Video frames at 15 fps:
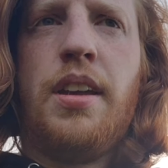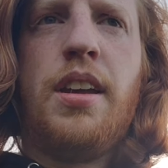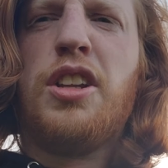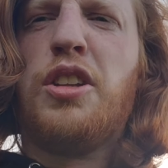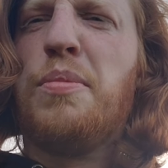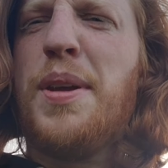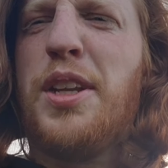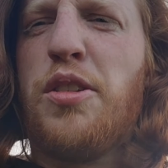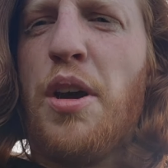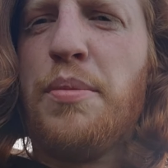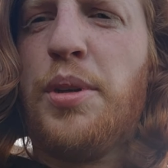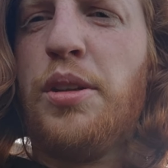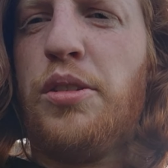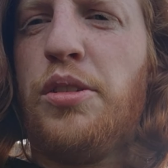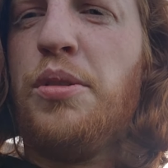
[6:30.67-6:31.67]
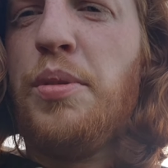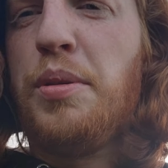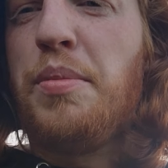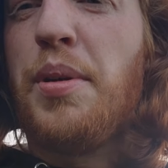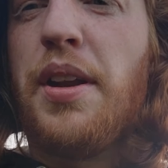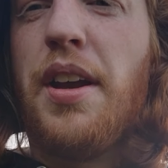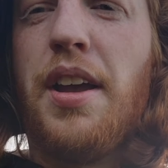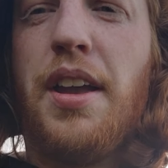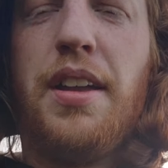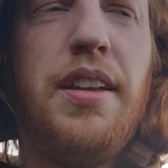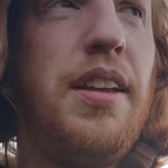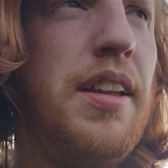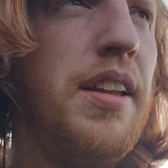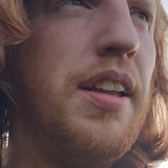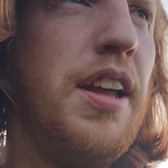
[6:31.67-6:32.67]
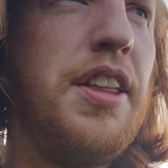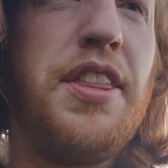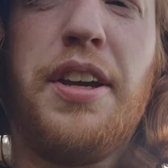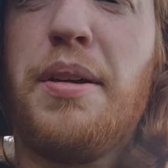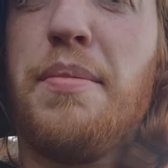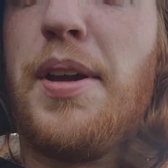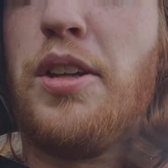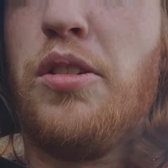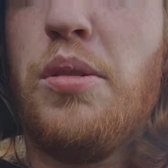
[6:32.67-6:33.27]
It's a bit time consuming, but I think it makes